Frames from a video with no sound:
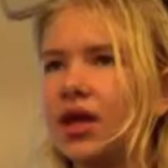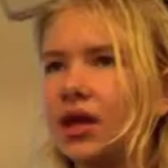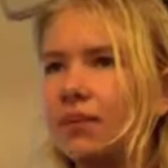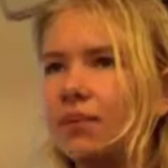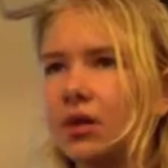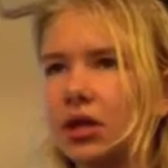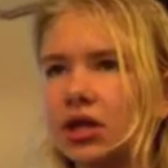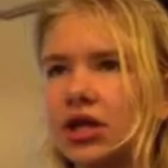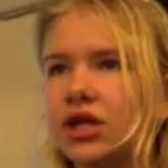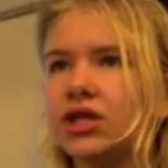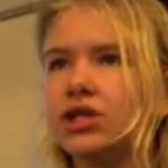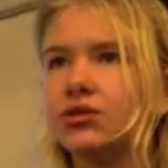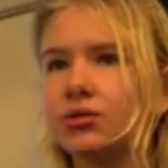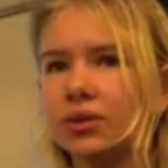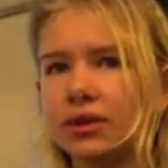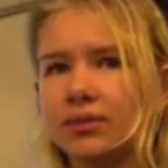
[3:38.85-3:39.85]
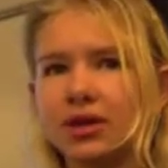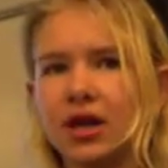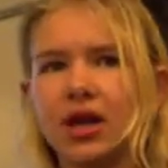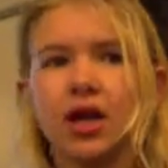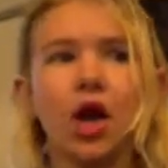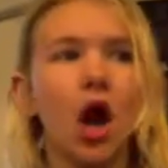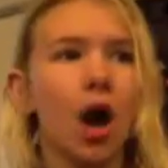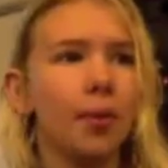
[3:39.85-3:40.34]
inability to
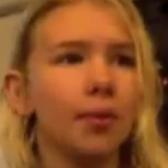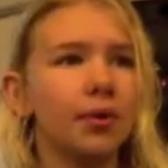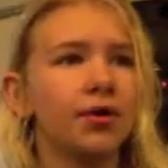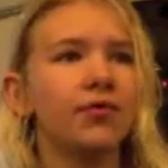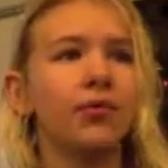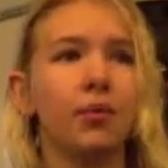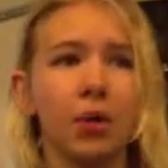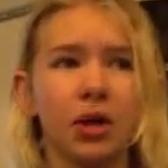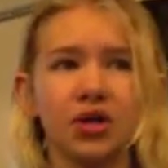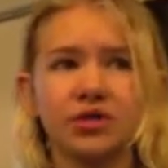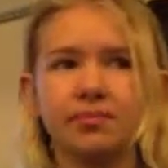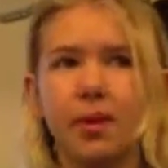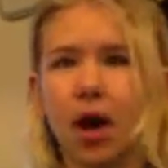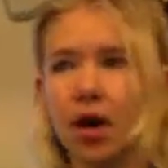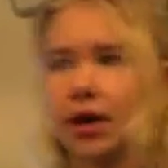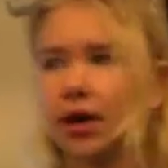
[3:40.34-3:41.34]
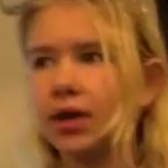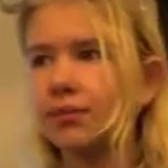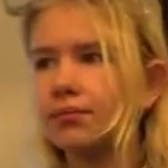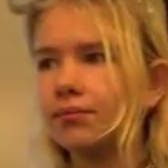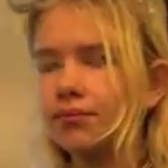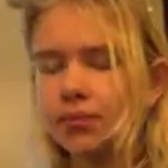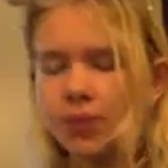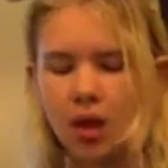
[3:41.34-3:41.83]
eliminate copper from one's body.
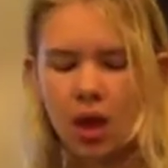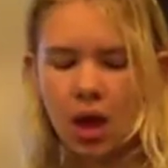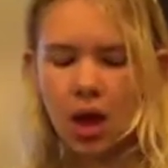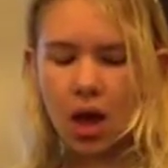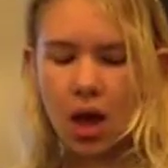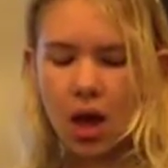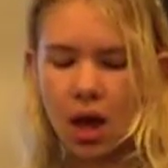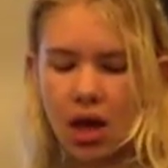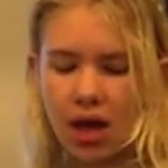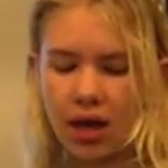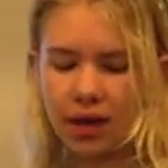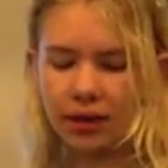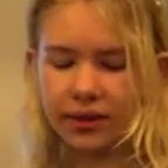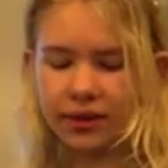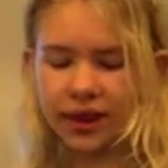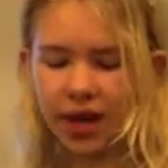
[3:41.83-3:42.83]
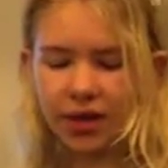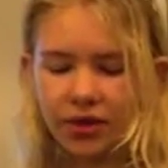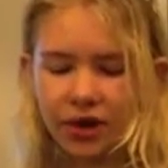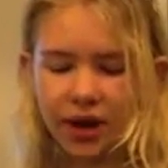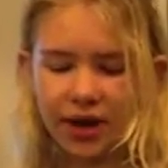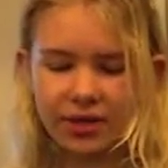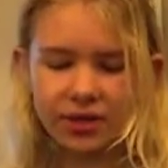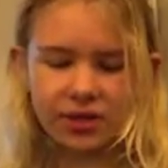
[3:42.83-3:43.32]
The
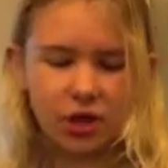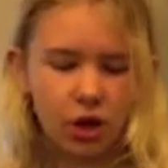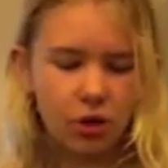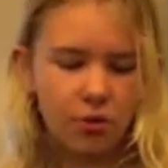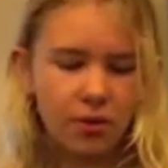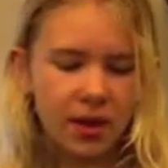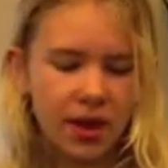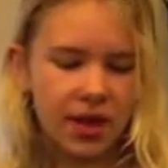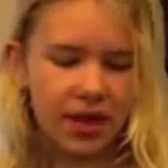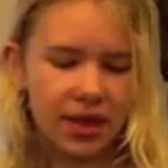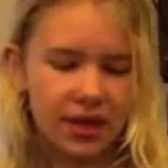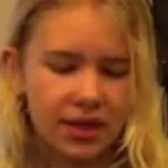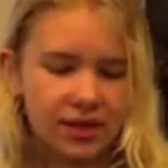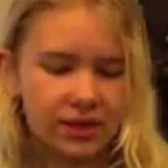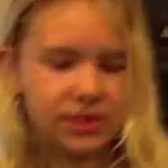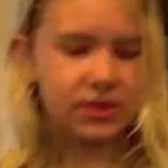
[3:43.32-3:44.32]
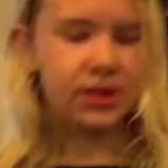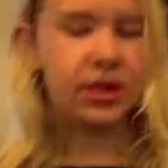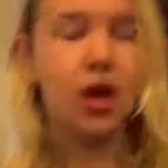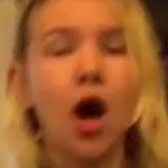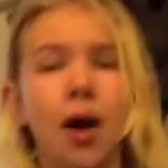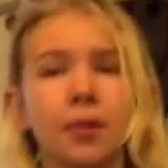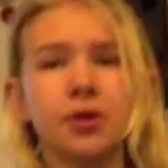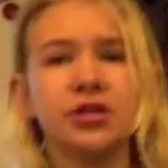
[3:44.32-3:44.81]
other isotope is
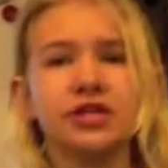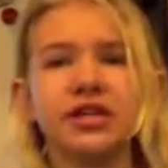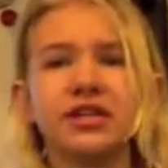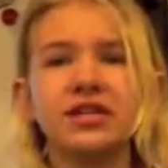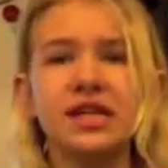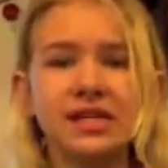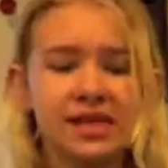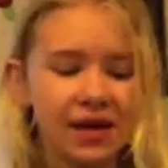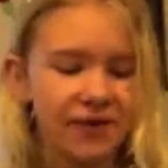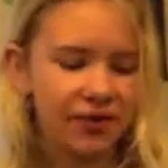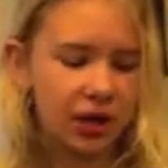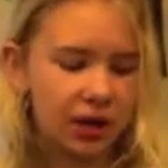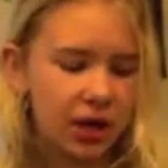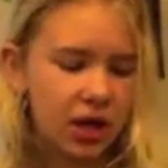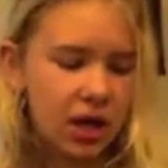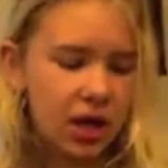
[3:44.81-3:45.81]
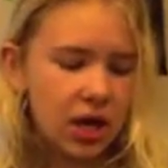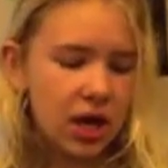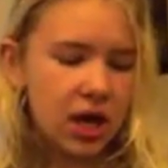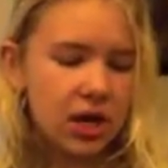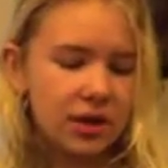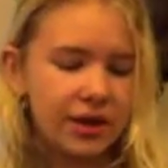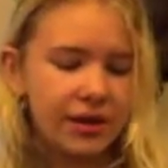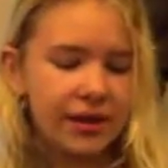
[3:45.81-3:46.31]
copper-67.
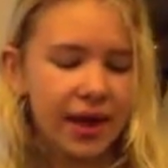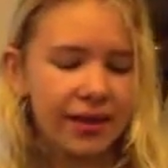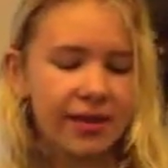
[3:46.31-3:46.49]
This